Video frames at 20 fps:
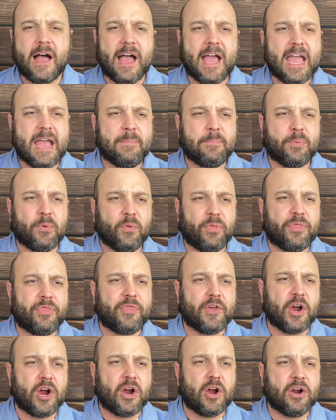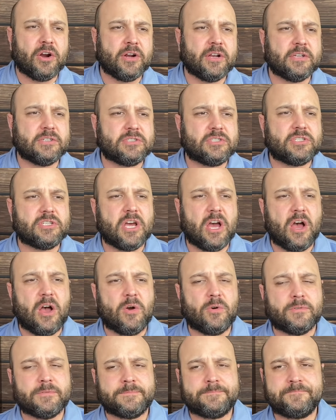April 3rd,
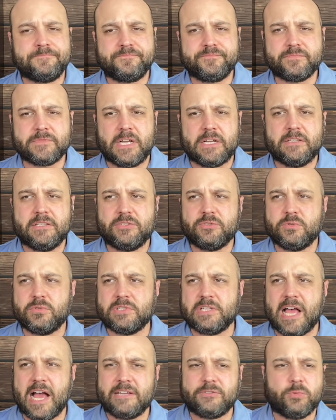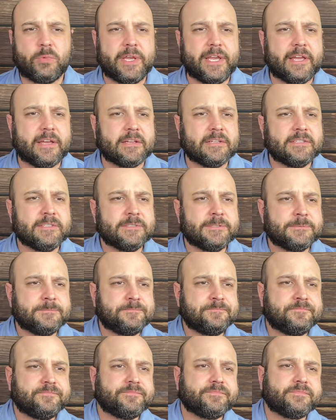so this was last week.
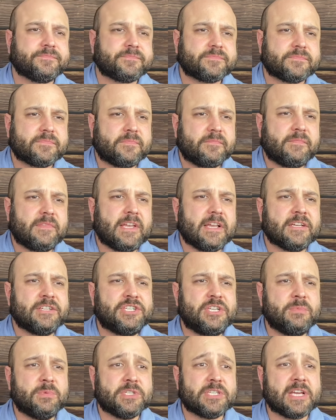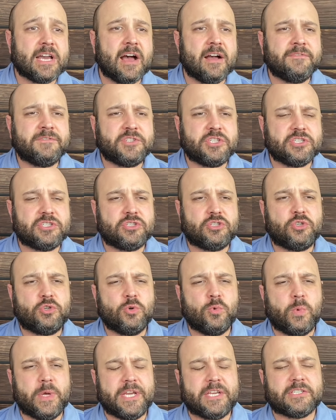She was cuffed just
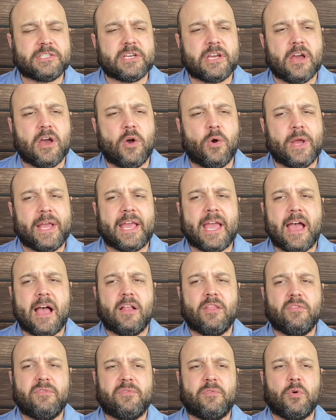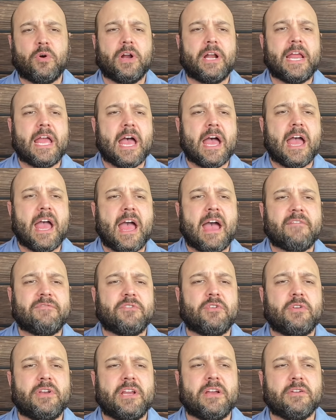2 weeks ago in California
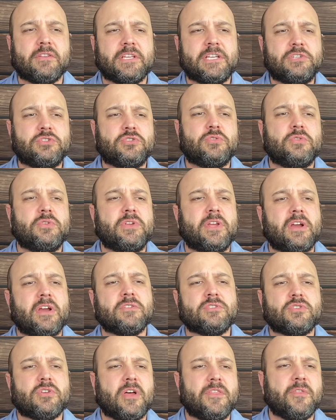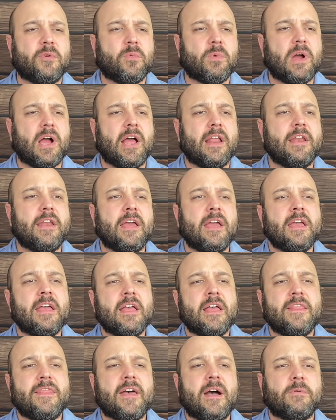after nearly 2 years on the run.
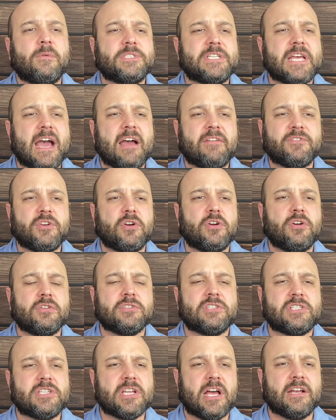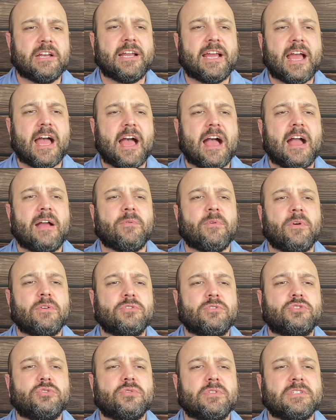That was after her son,
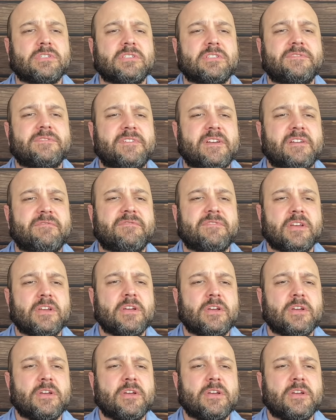Cairo Jordan, 5